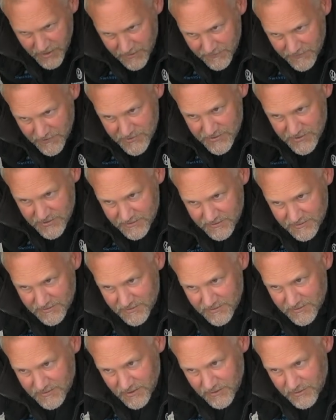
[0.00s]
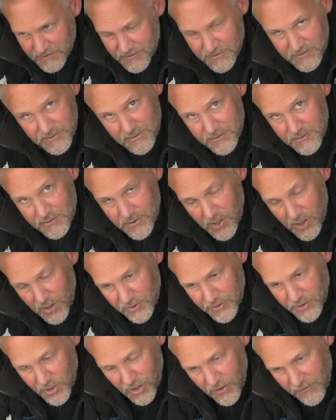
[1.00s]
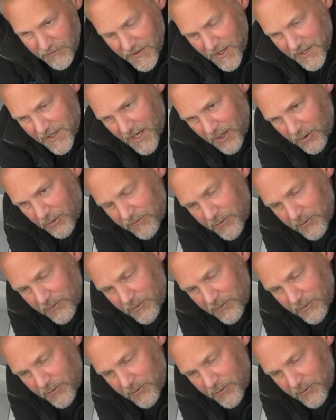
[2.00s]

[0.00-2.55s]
there's not on there now.